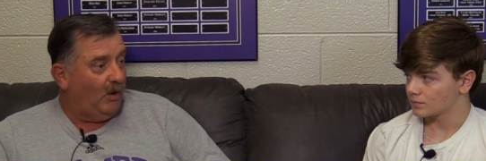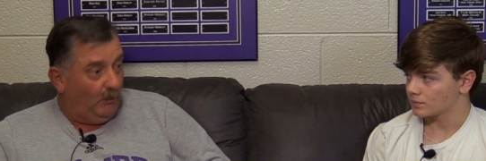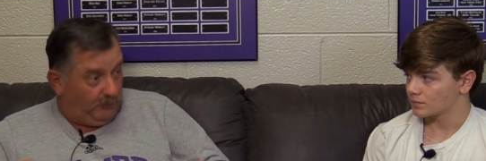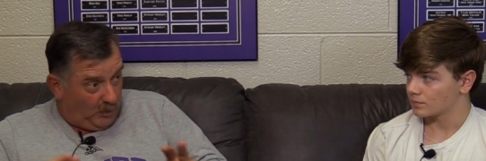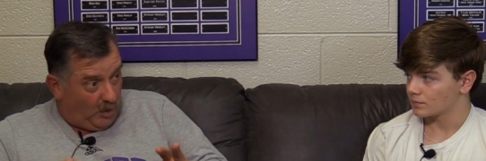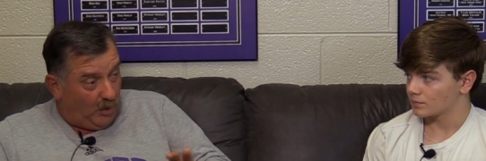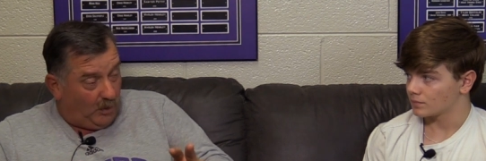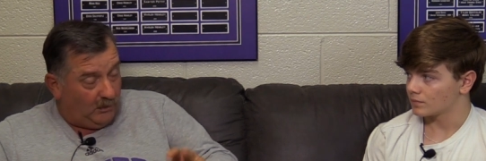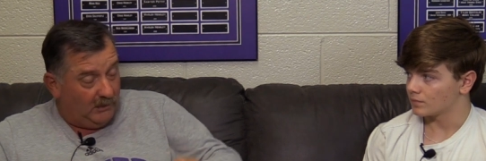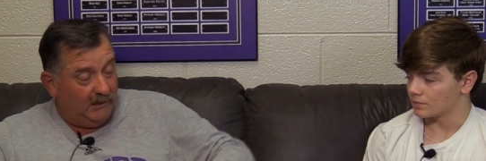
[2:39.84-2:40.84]

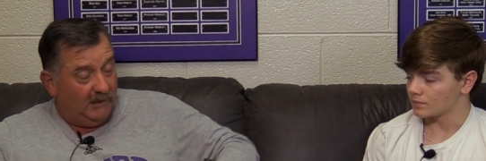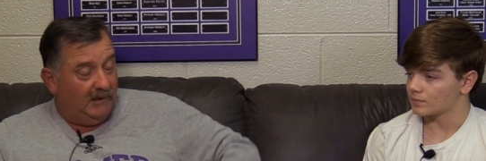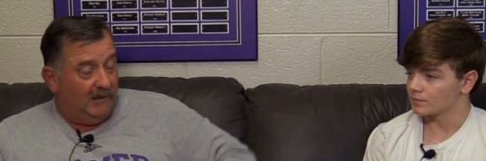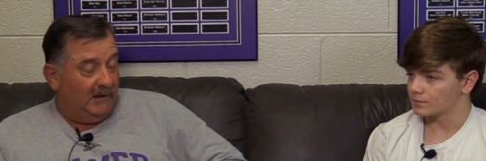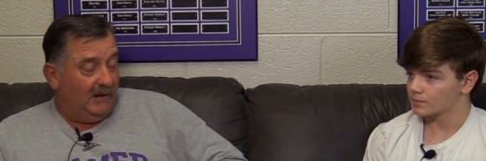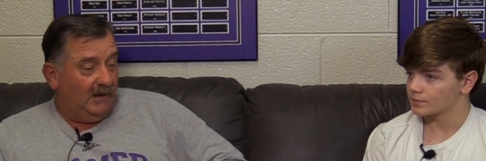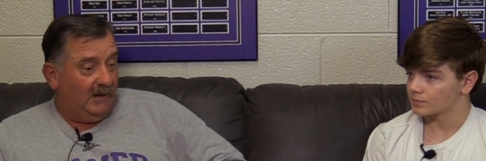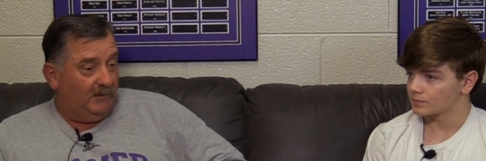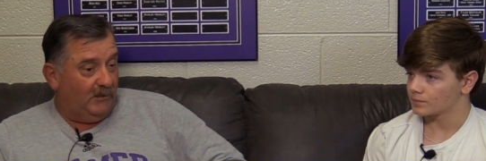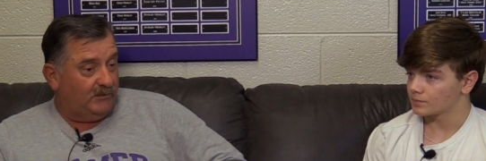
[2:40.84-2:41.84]
Speaker 1: overall,
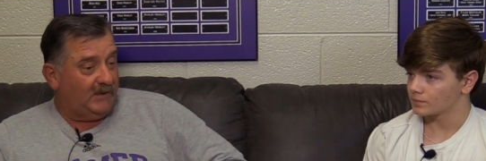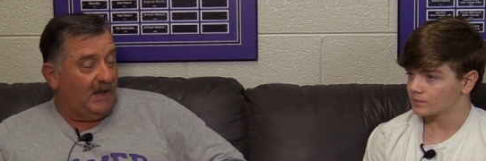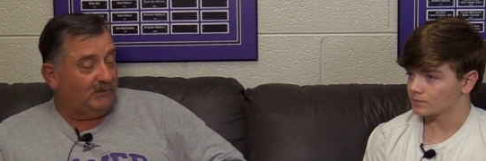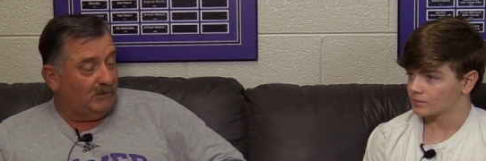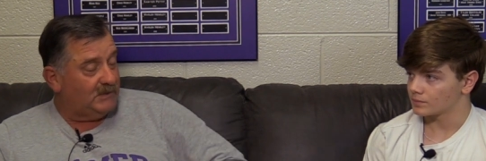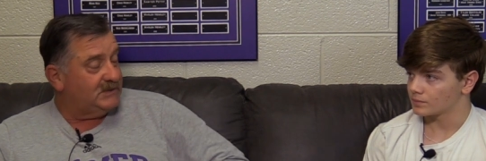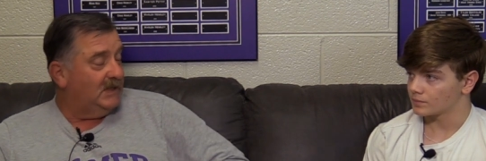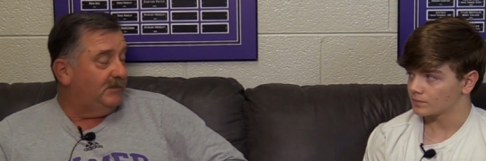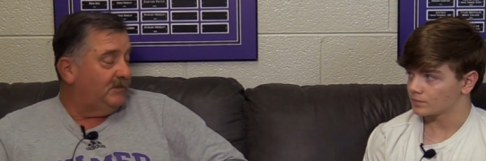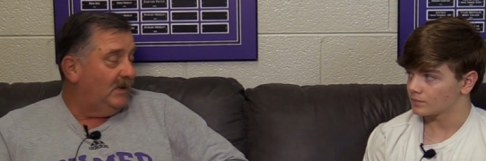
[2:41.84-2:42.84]
um, those guys really
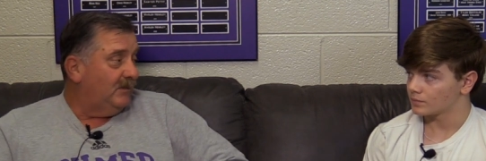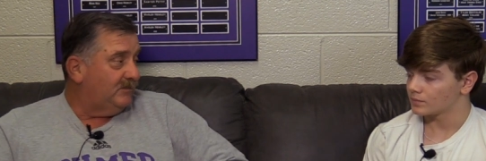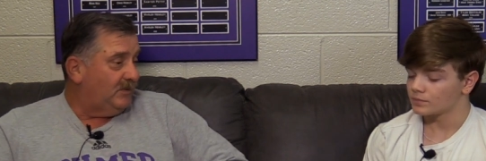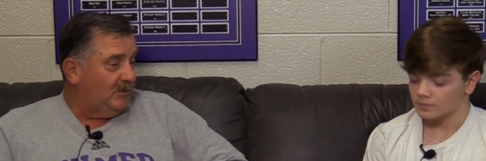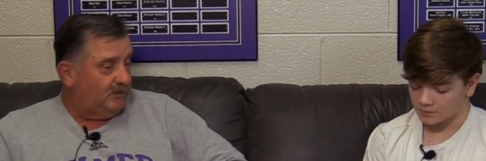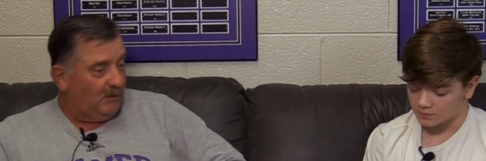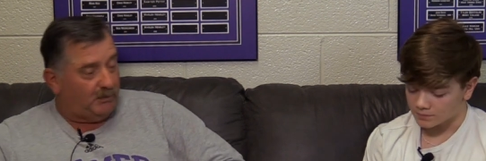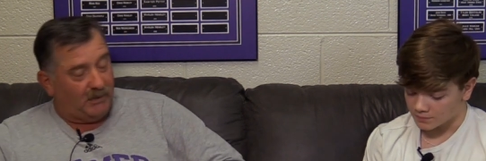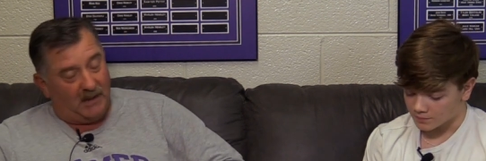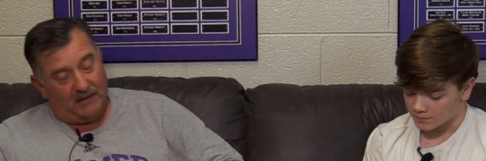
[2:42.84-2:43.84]
stepped up. So I was real
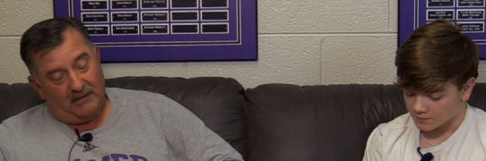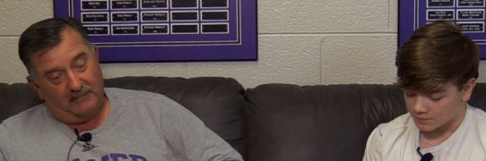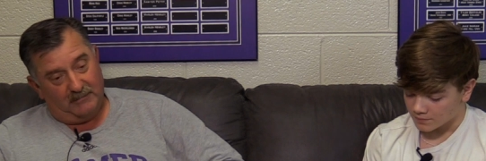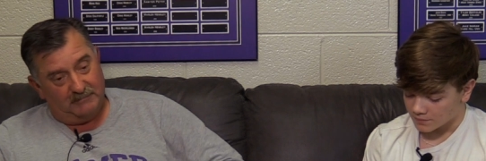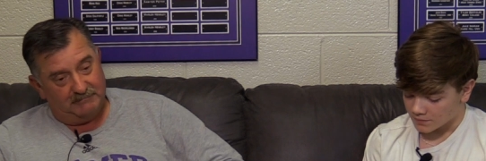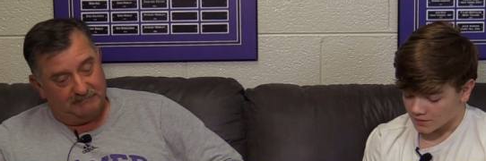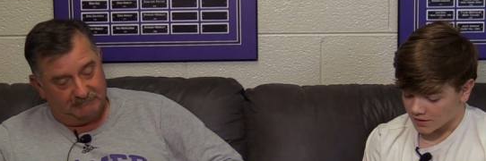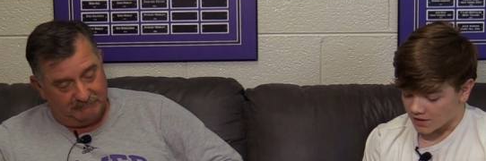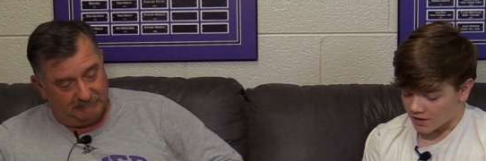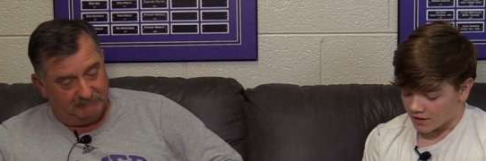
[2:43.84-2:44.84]
proud of them.
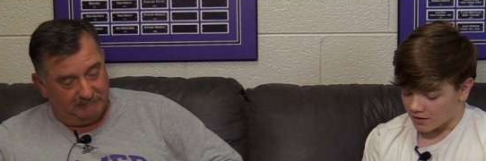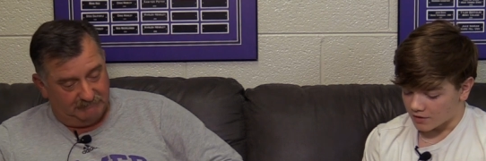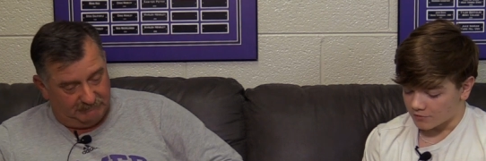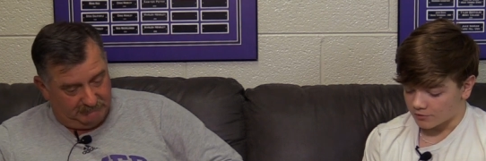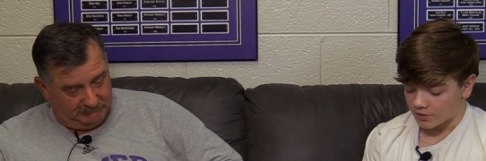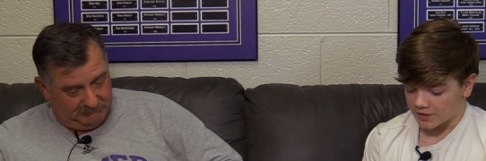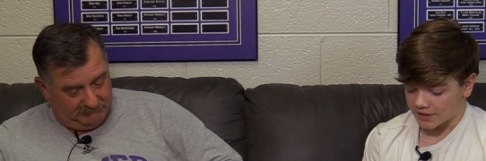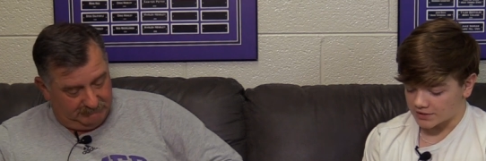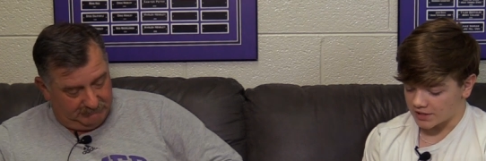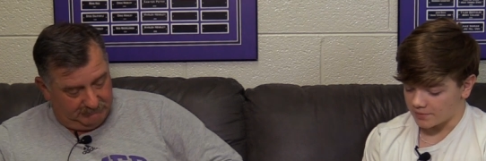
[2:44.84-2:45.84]
Speaker 2: Uh, for the
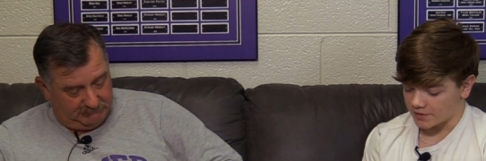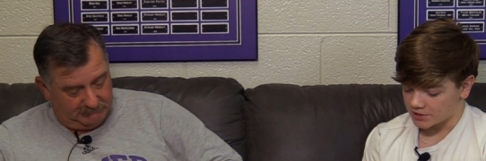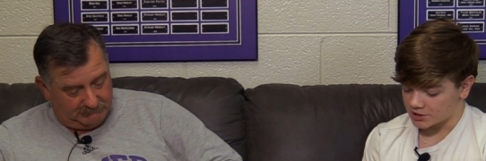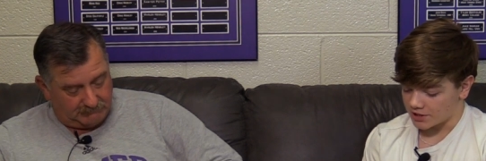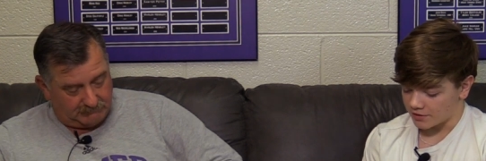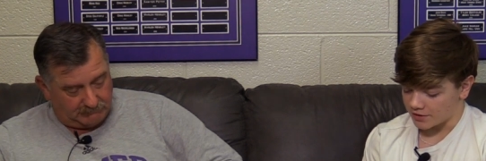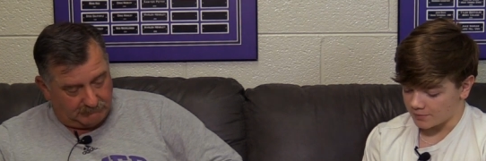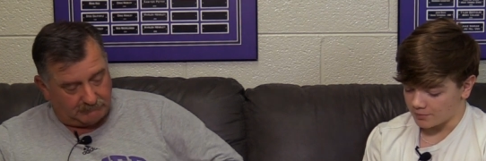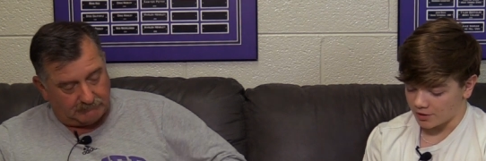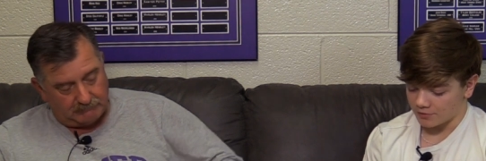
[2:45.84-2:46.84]
next game against Cherokee
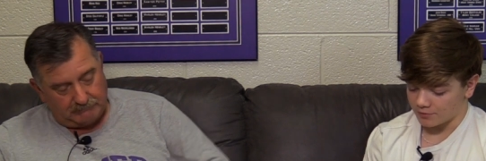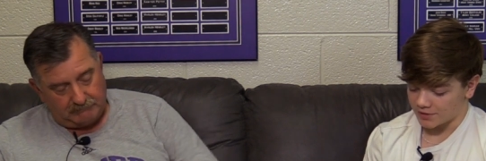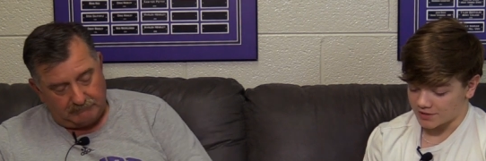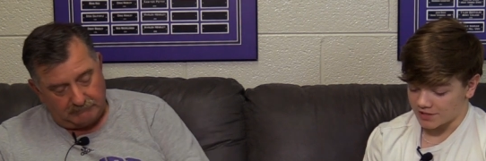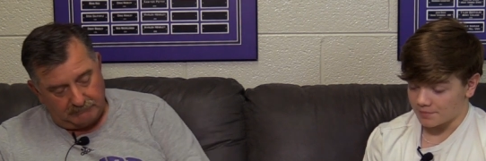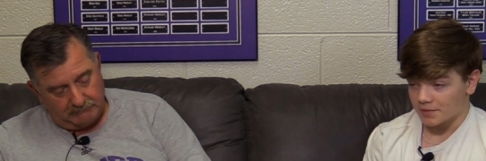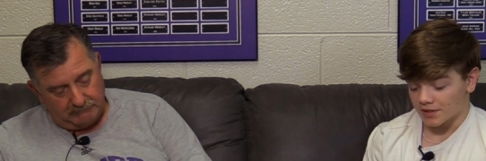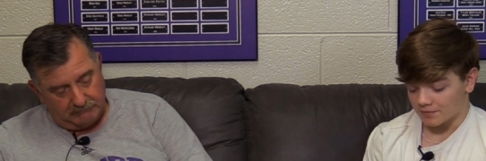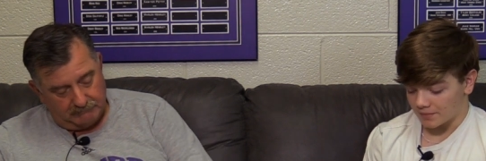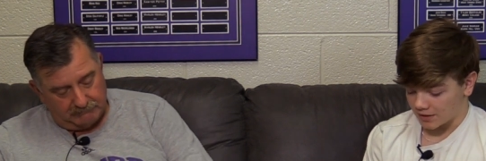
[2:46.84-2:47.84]
Bluff, with the team
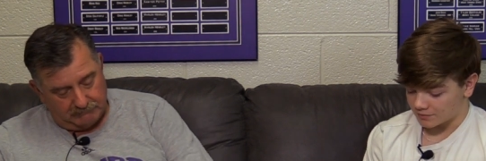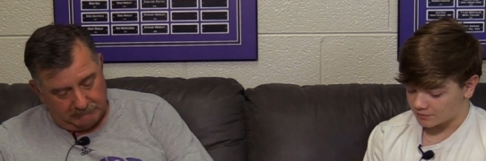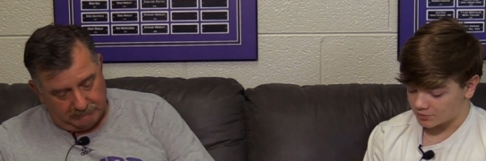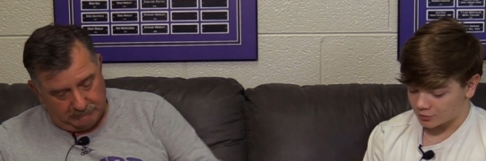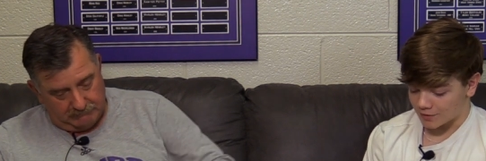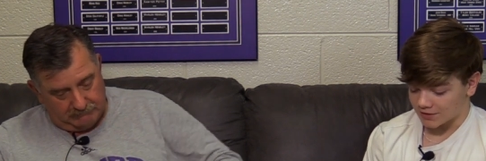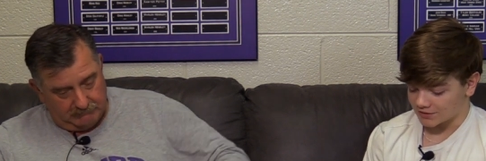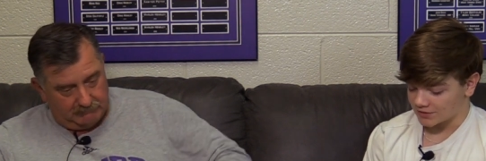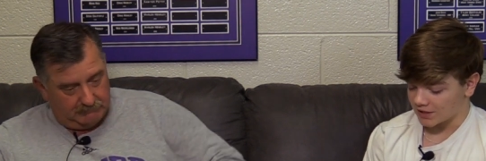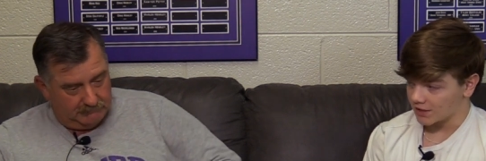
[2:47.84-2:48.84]
being about twice
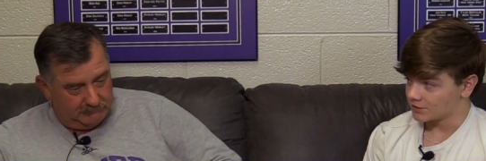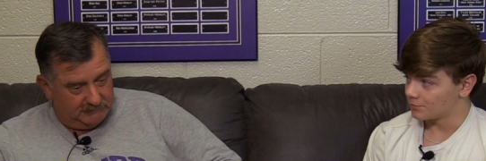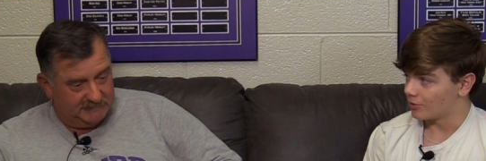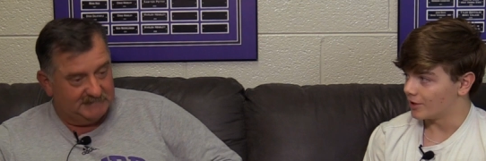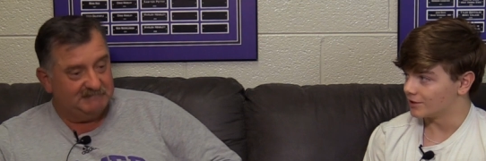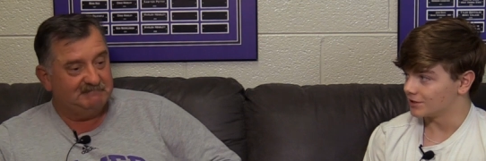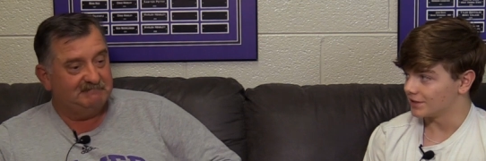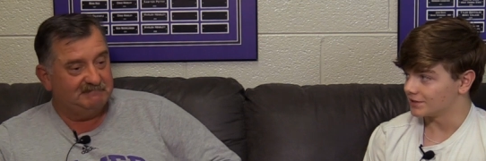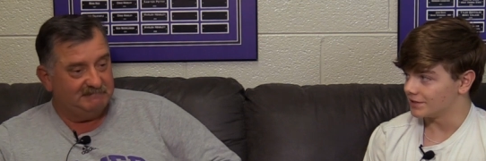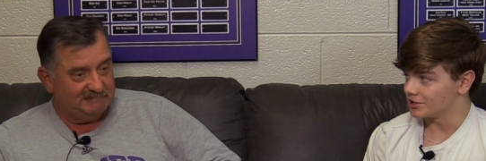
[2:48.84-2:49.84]
the size of players
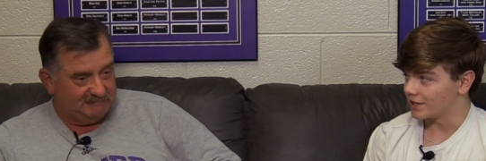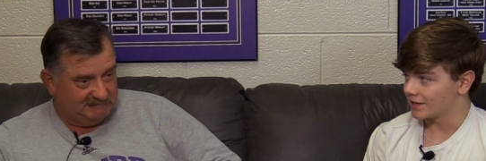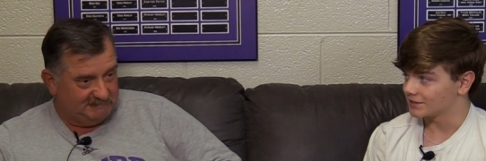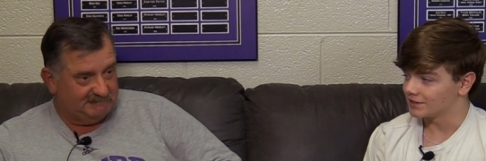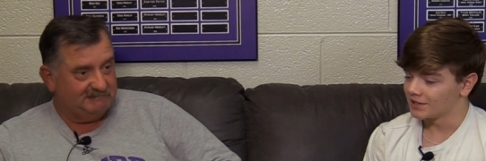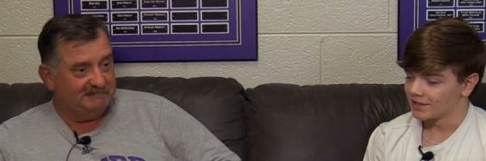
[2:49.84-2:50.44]
against East Jackson,